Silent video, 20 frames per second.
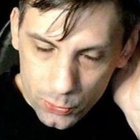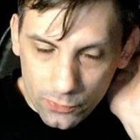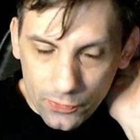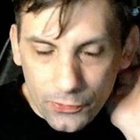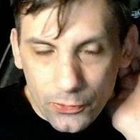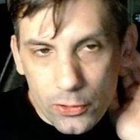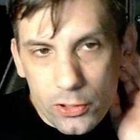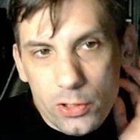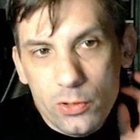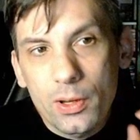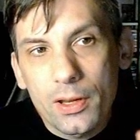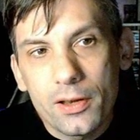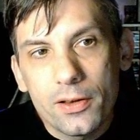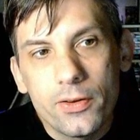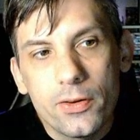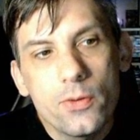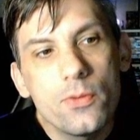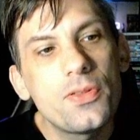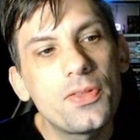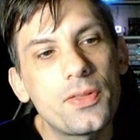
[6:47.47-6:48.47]
So you can
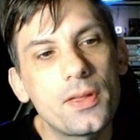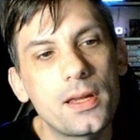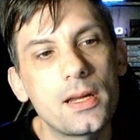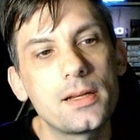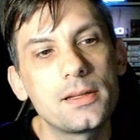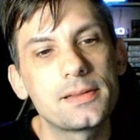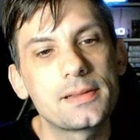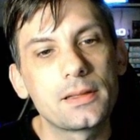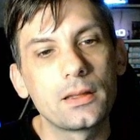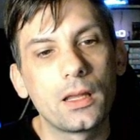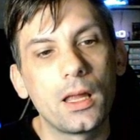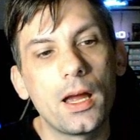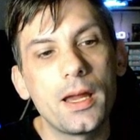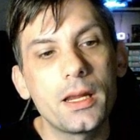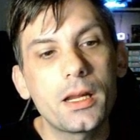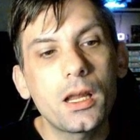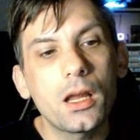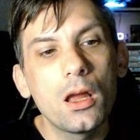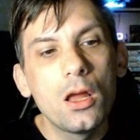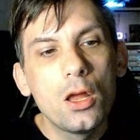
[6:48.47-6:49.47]
do things
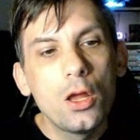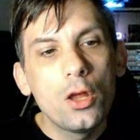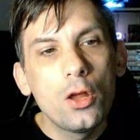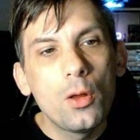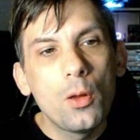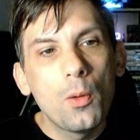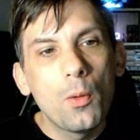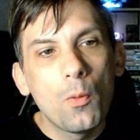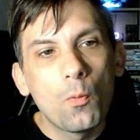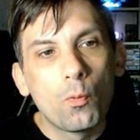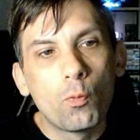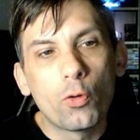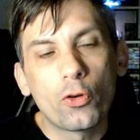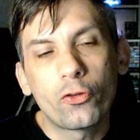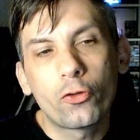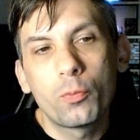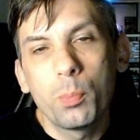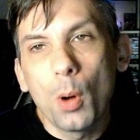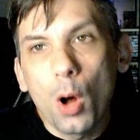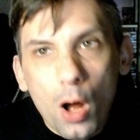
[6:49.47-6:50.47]
like
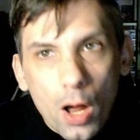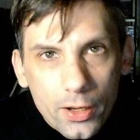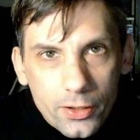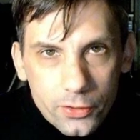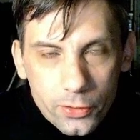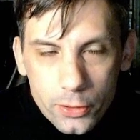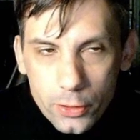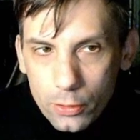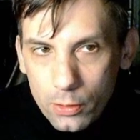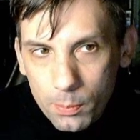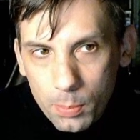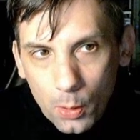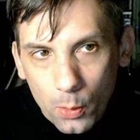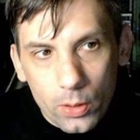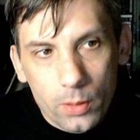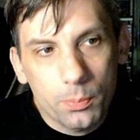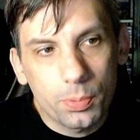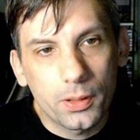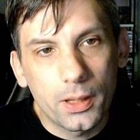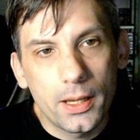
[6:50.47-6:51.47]
respond to your opponent
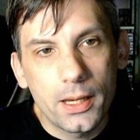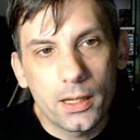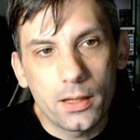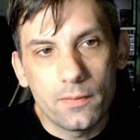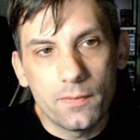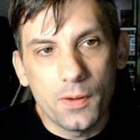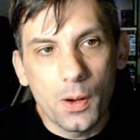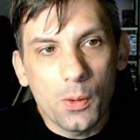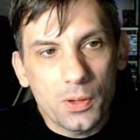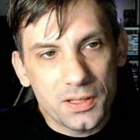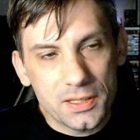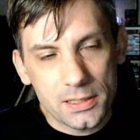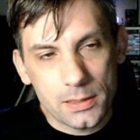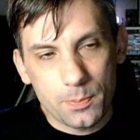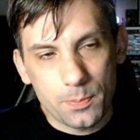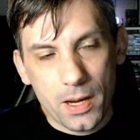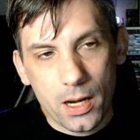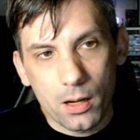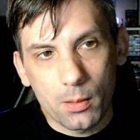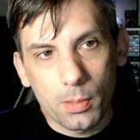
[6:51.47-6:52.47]
playing Invoke
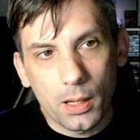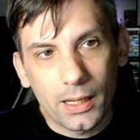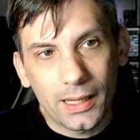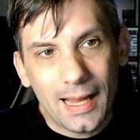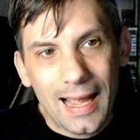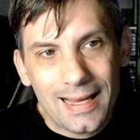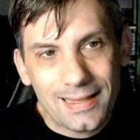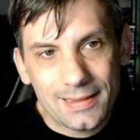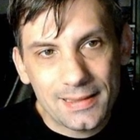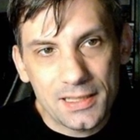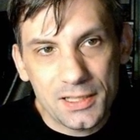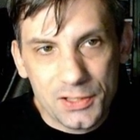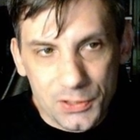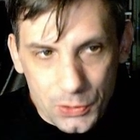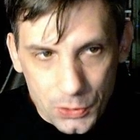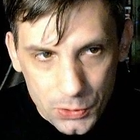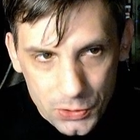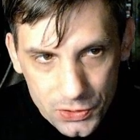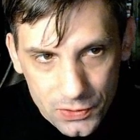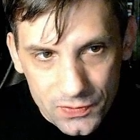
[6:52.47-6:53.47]
Despair by casting
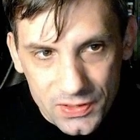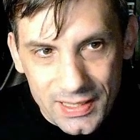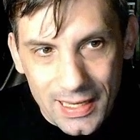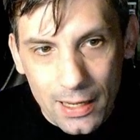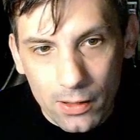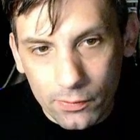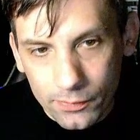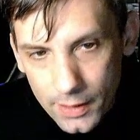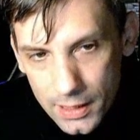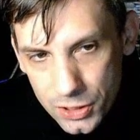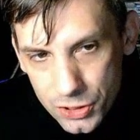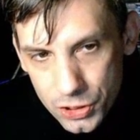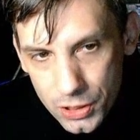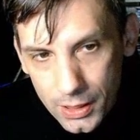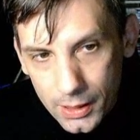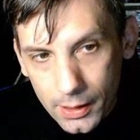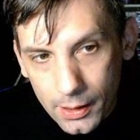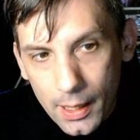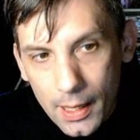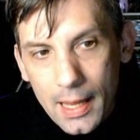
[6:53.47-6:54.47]
Surge of
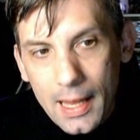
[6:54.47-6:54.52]
Salvation.